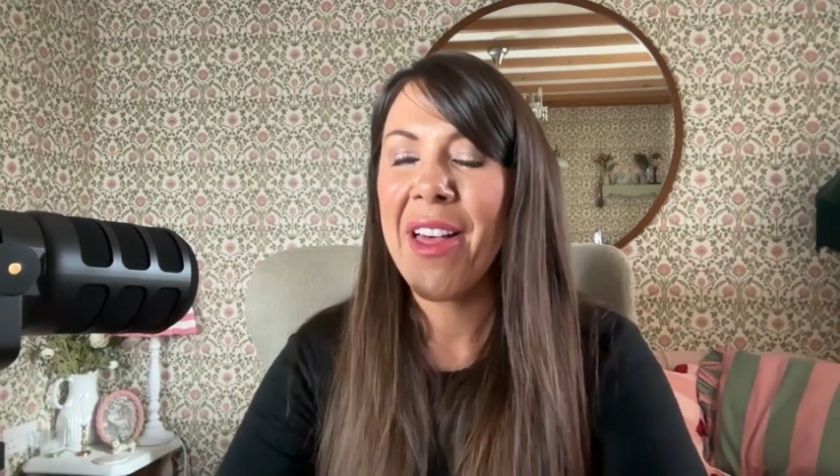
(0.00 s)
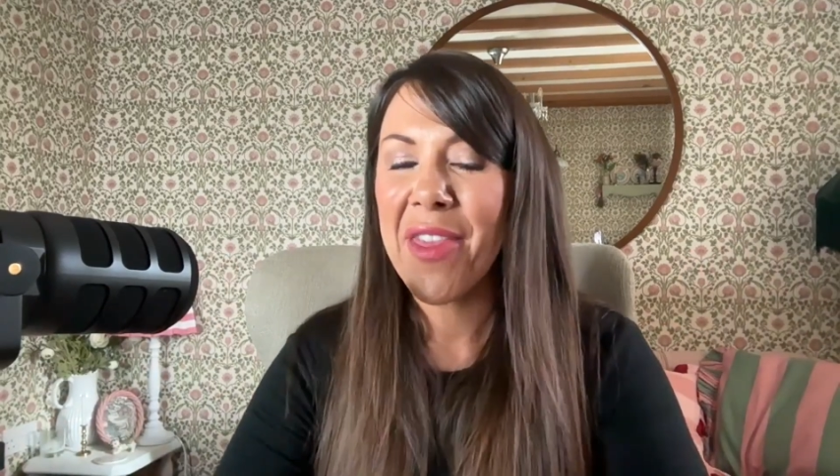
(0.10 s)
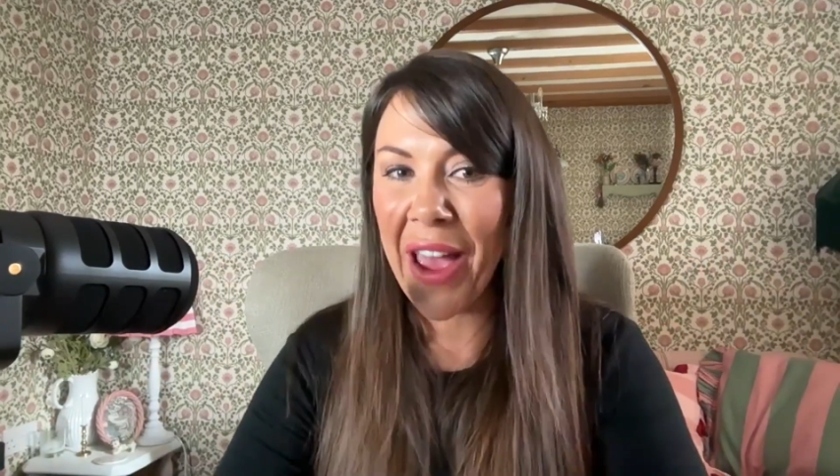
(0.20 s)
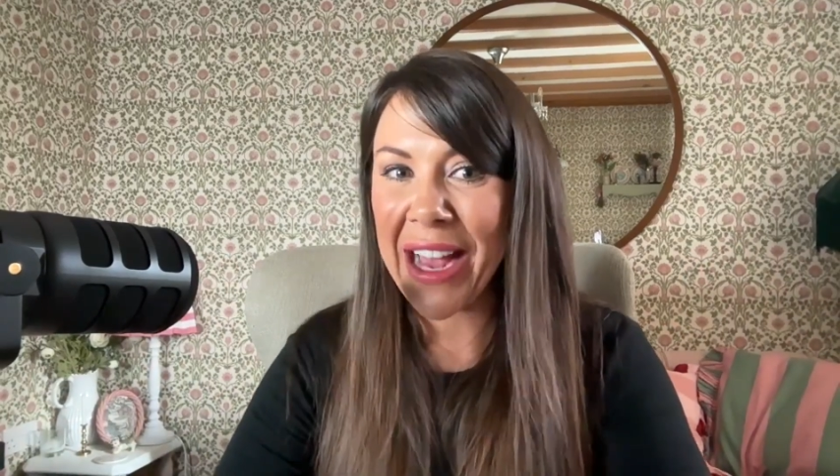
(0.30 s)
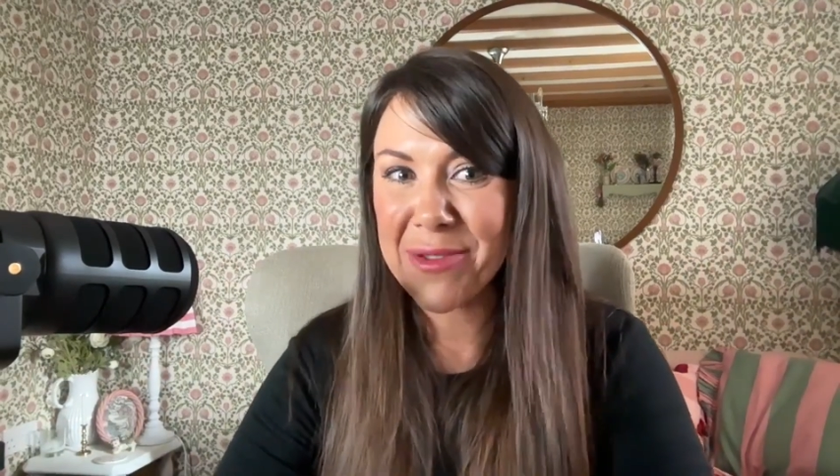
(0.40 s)

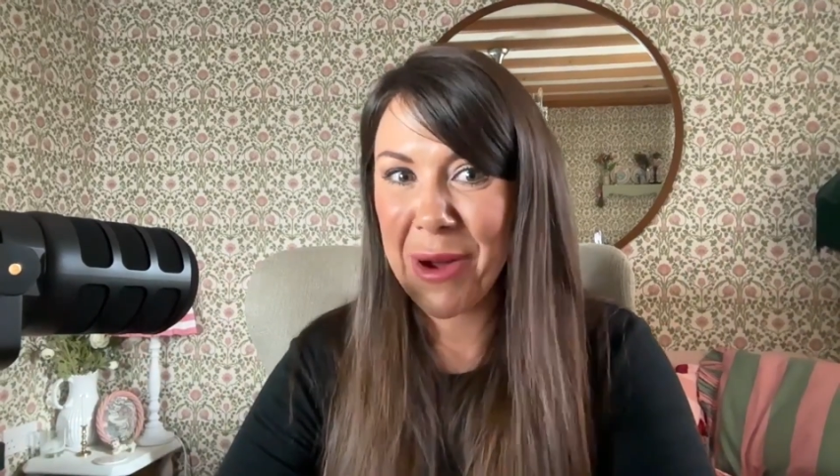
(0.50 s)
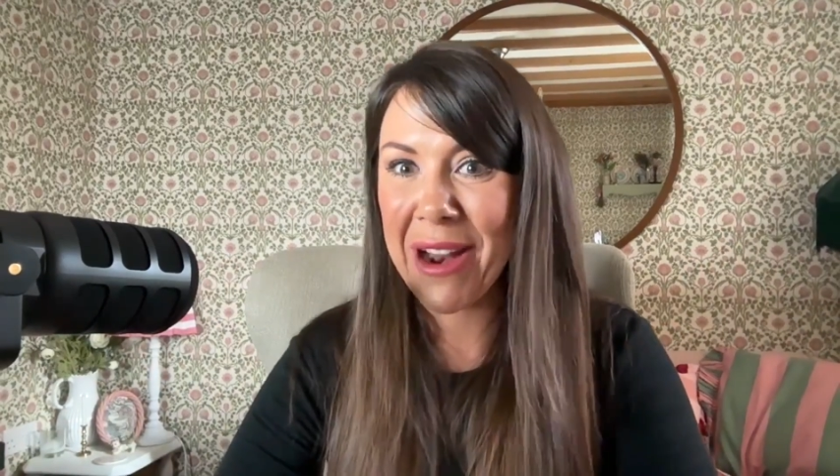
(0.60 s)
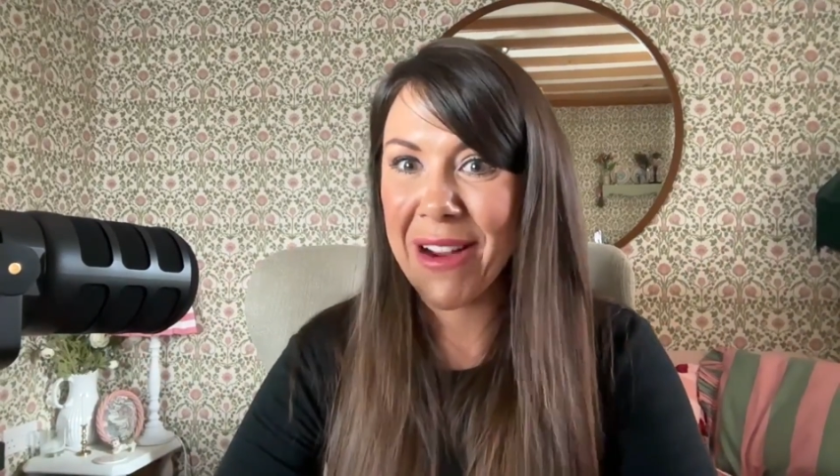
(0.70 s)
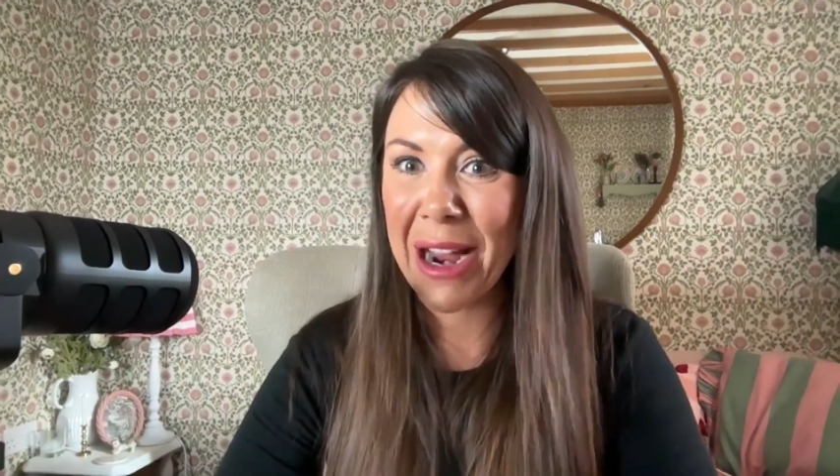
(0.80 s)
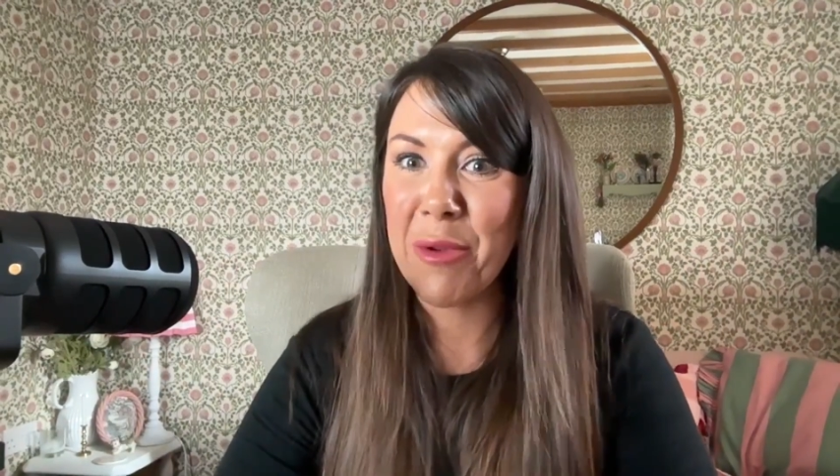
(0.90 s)
That's
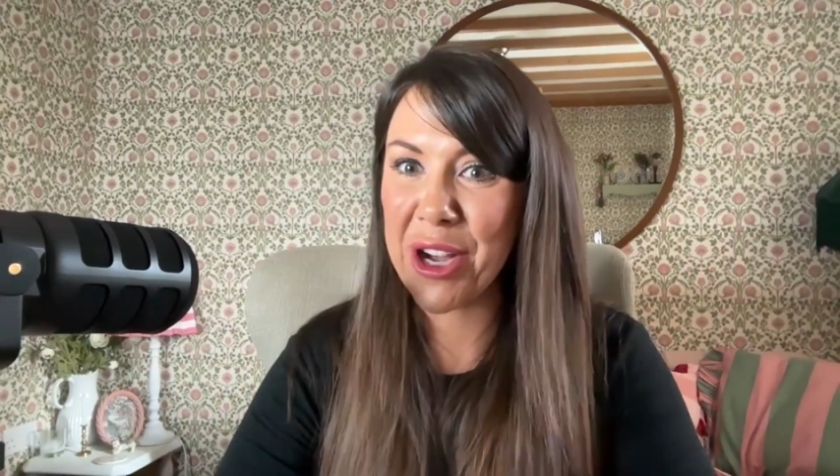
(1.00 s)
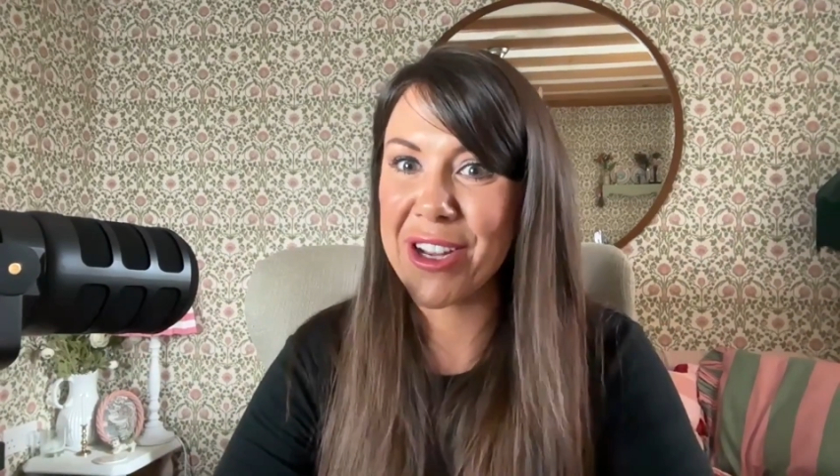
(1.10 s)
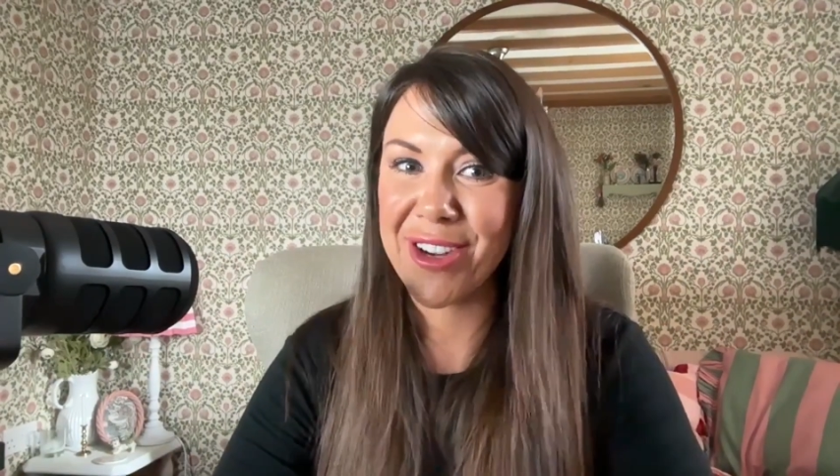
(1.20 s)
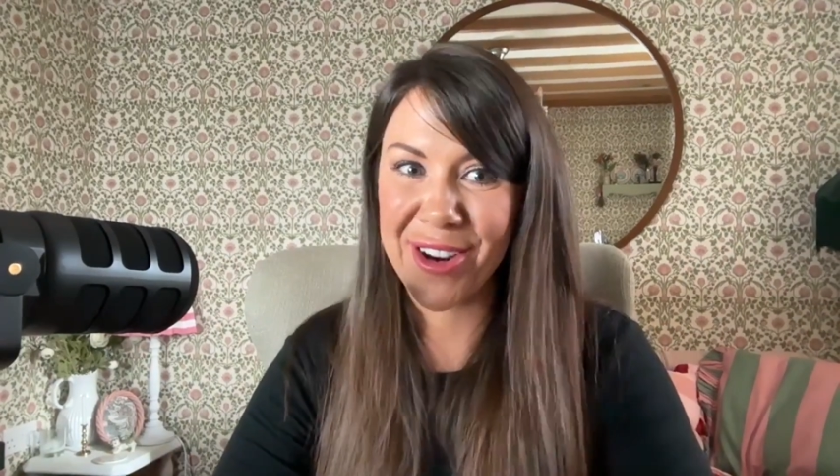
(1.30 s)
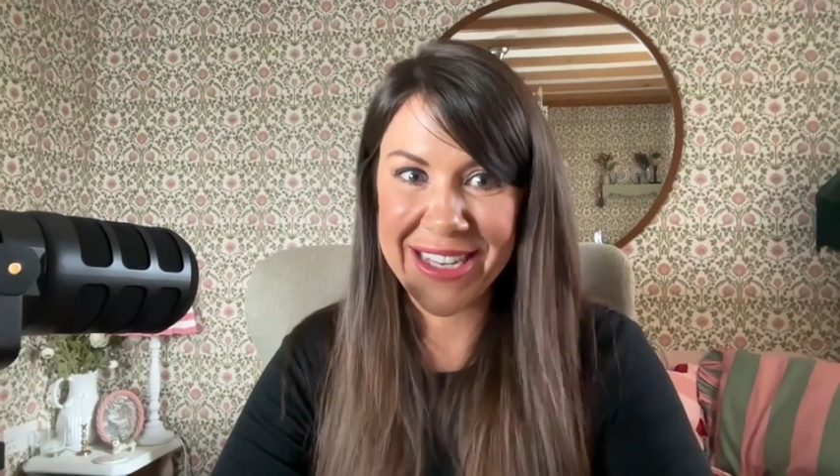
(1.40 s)
where I
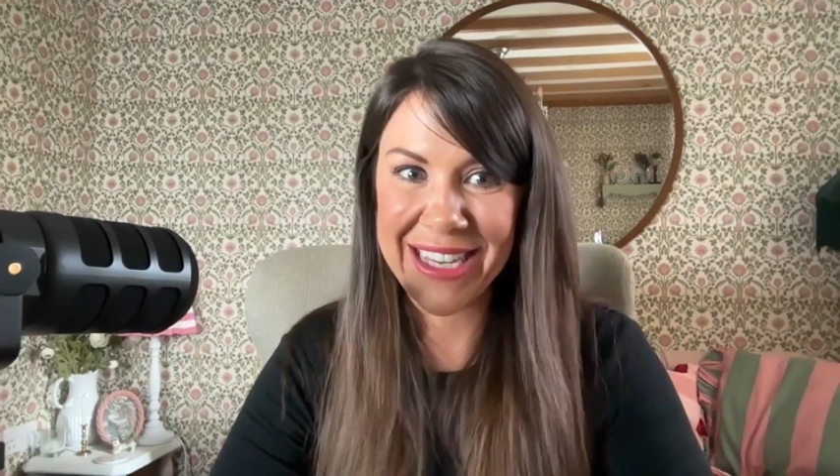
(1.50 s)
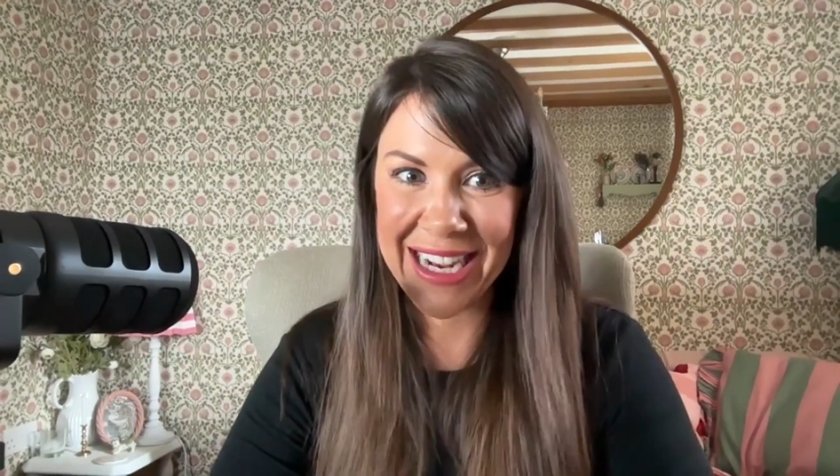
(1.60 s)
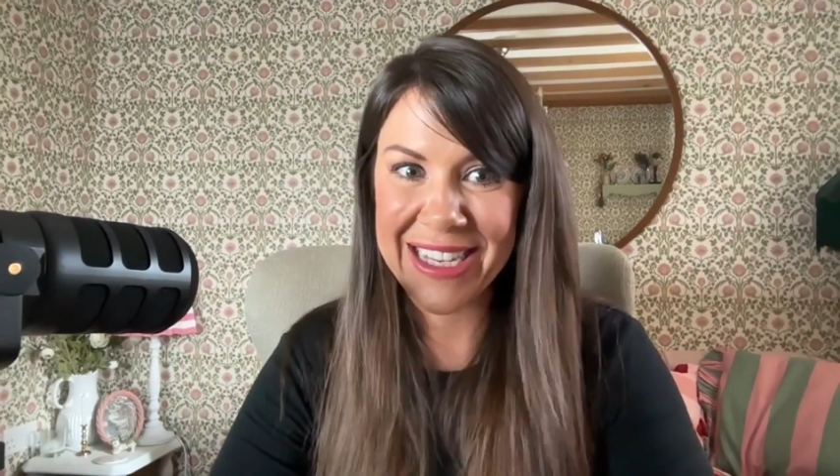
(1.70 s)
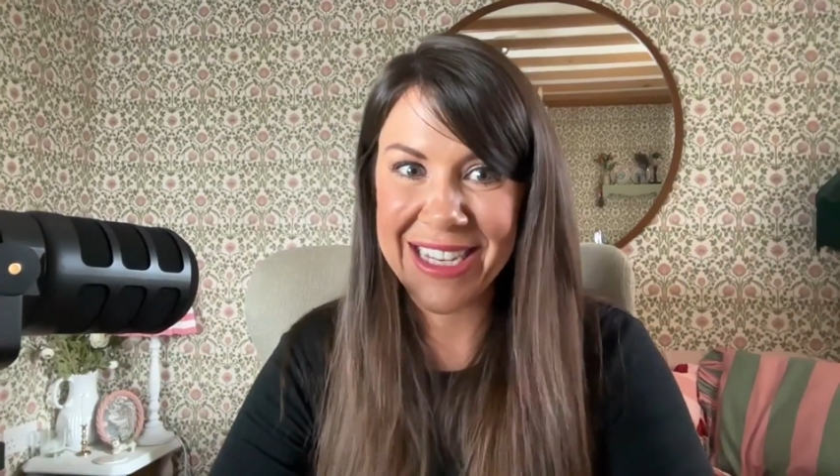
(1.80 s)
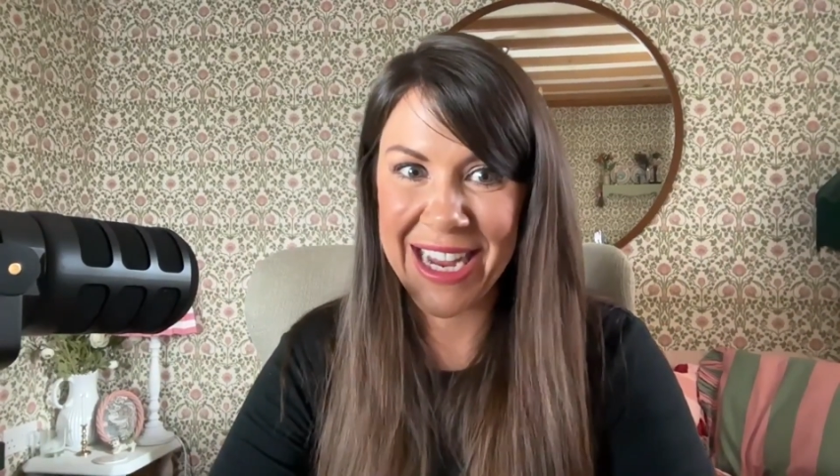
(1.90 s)
worked on a
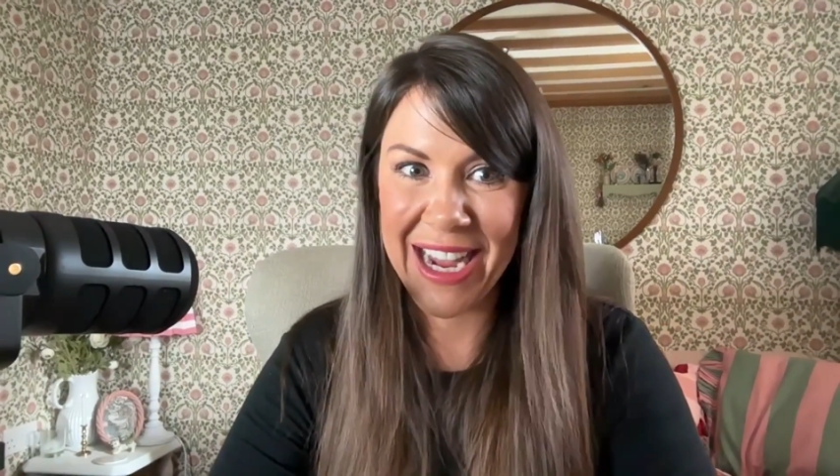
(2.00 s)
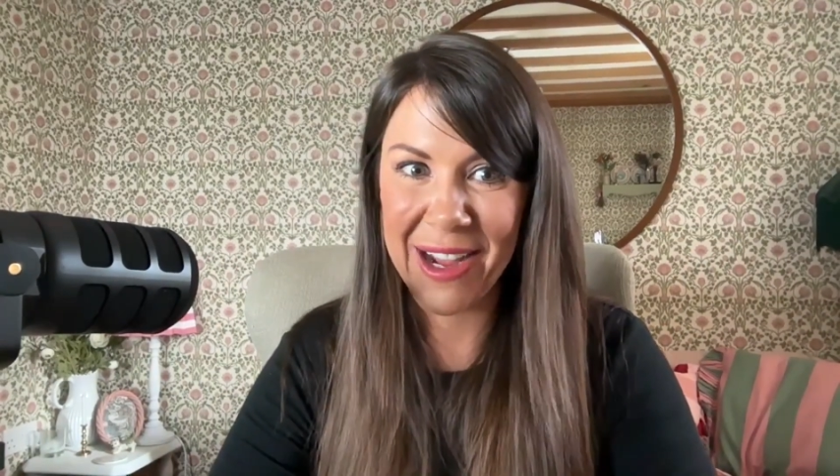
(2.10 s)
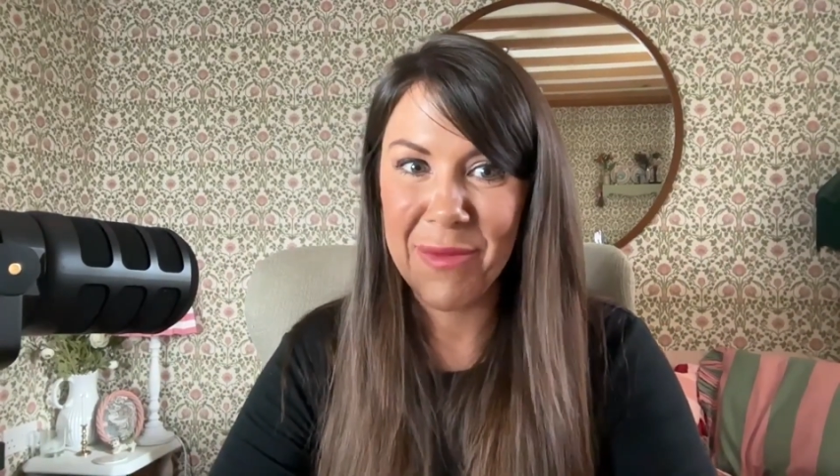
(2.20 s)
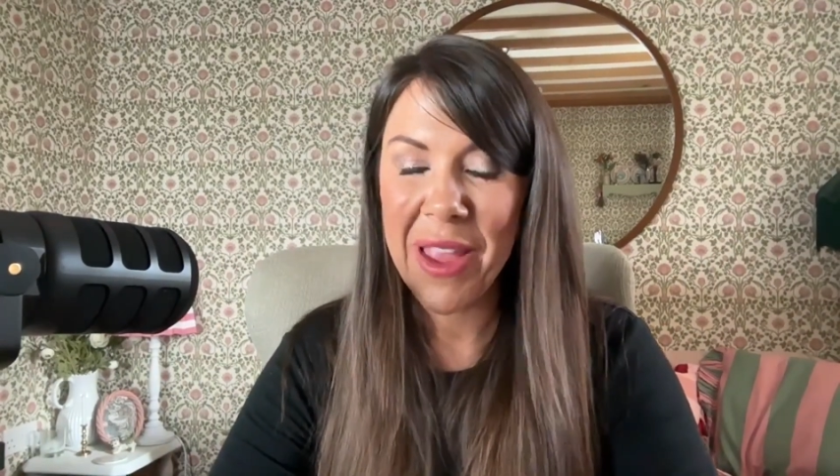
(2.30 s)
Saturday.